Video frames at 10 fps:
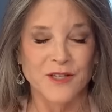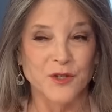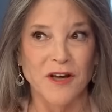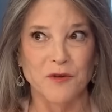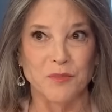
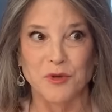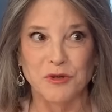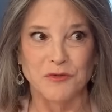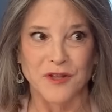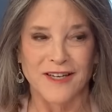It's kind of
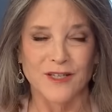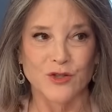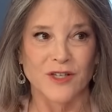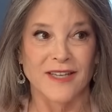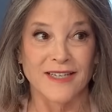beautiful, the
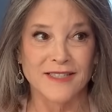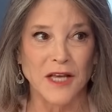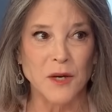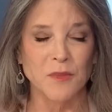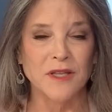energy, the
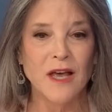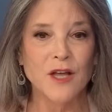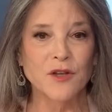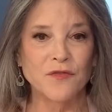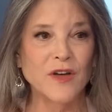excitement,
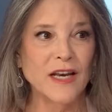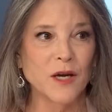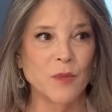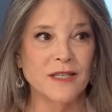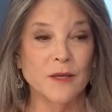the
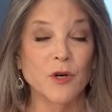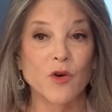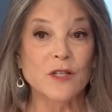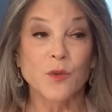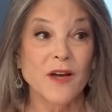feeling among
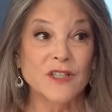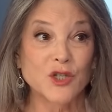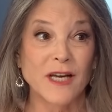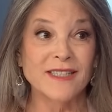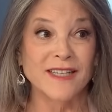Democrats, we have a
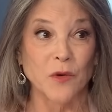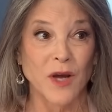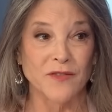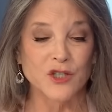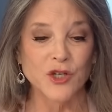chance now,
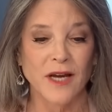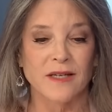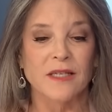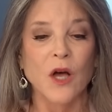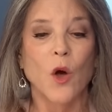we have a
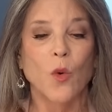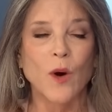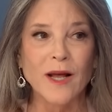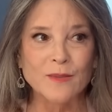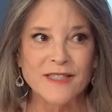chance.
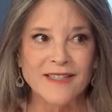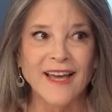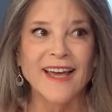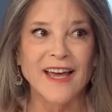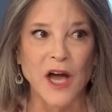What I'm
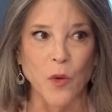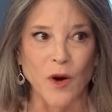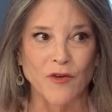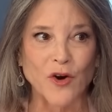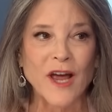saying,
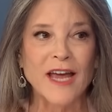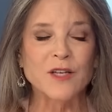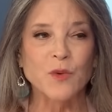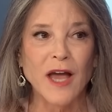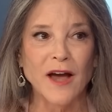however,
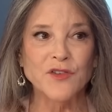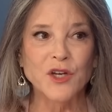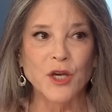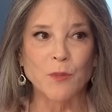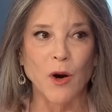is we have to
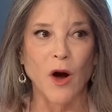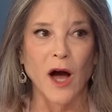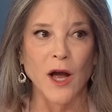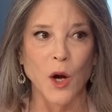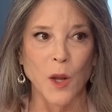keep our
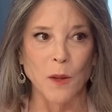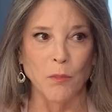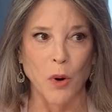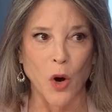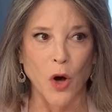eye on the
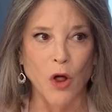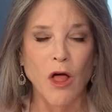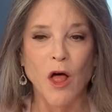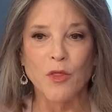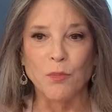ball.
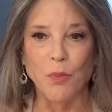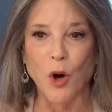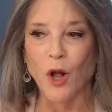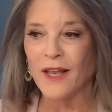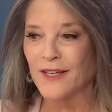The
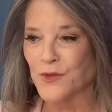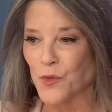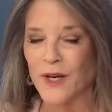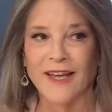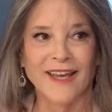ball is
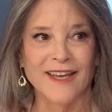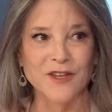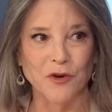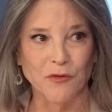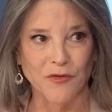winning
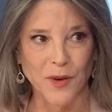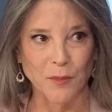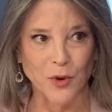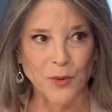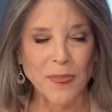in
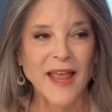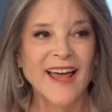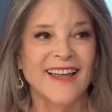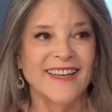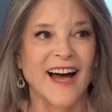November.
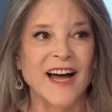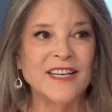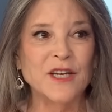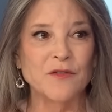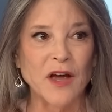And the
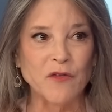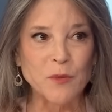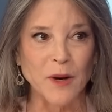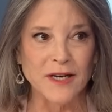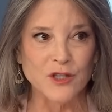idea of
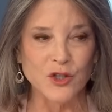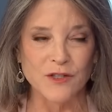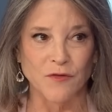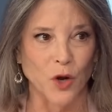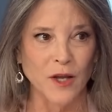everybody
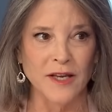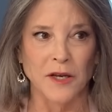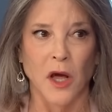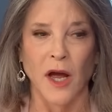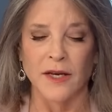just falling in
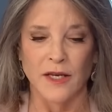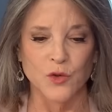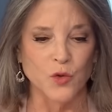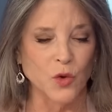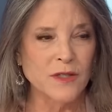line,
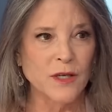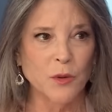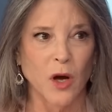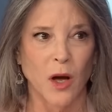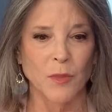endorsing
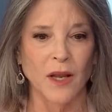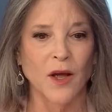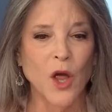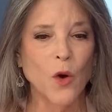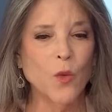
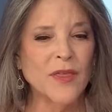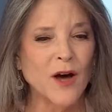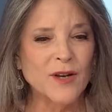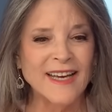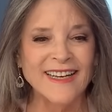Kamala
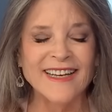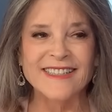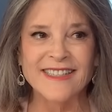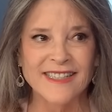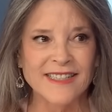without any
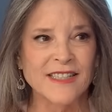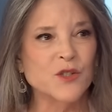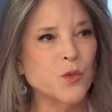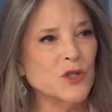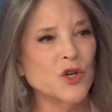
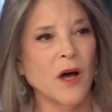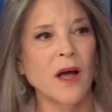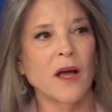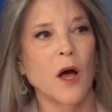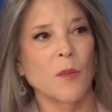insistence, what you
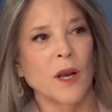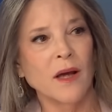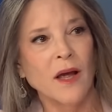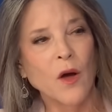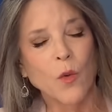got,
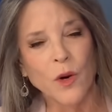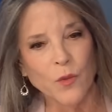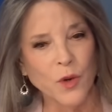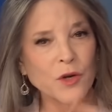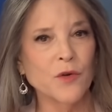Kamala?
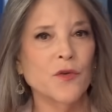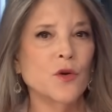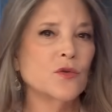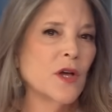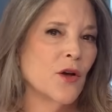What, what are your
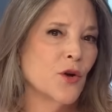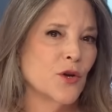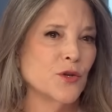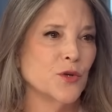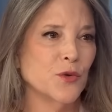views? How are you
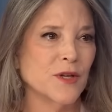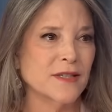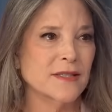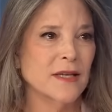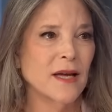going to do this?